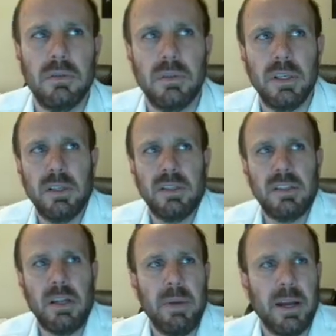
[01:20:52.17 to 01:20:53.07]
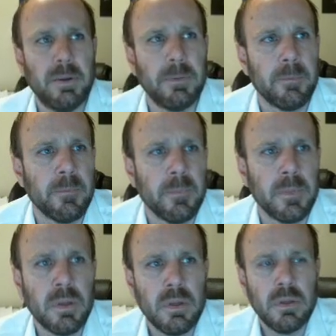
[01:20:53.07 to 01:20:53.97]
Let's step back.
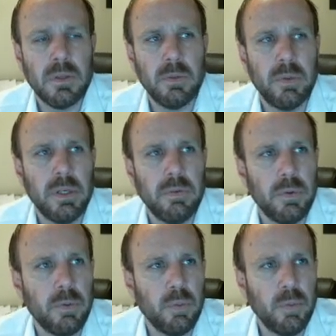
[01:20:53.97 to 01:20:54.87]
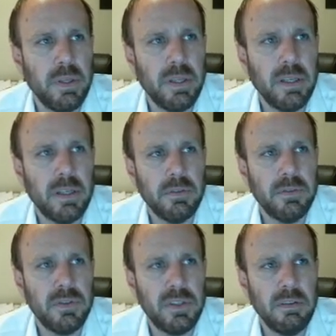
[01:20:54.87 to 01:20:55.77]
So whenever we think
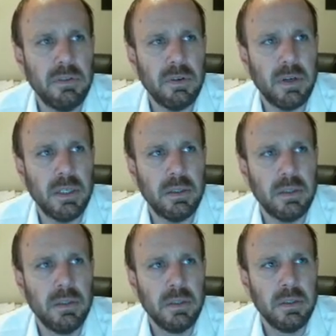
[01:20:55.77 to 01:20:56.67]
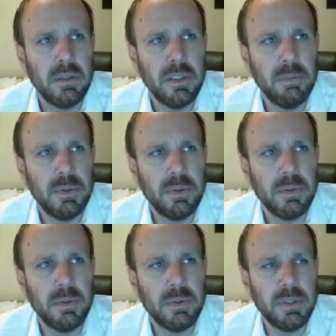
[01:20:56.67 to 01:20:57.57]
of Steven Crowder, Tim
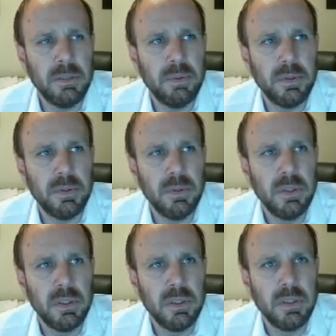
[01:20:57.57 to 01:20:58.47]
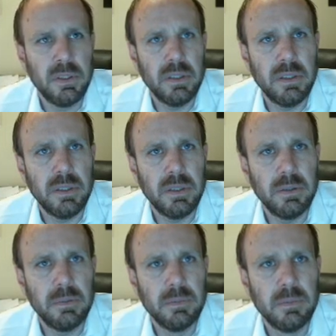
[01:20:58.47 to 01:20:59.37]
Pool,
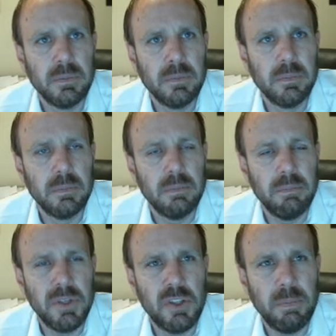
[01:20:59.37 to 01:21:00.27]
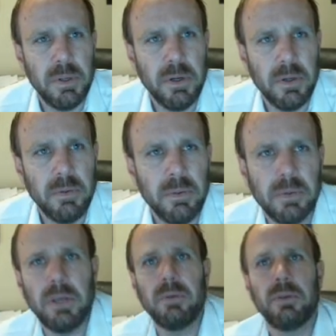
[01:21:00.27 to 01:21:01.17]
and Ben Shapiro,
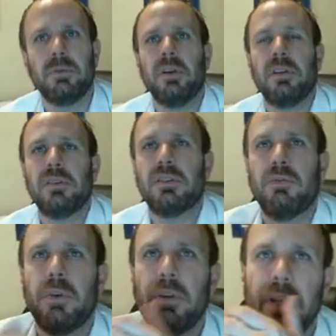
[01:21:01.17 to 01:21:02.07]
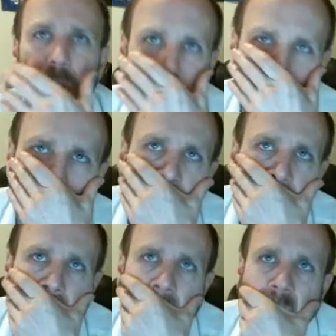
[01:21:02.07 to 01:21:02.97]
they don't do any of this stuff. What do?
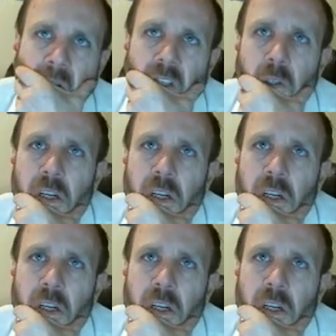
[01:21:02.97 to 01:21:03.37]
They do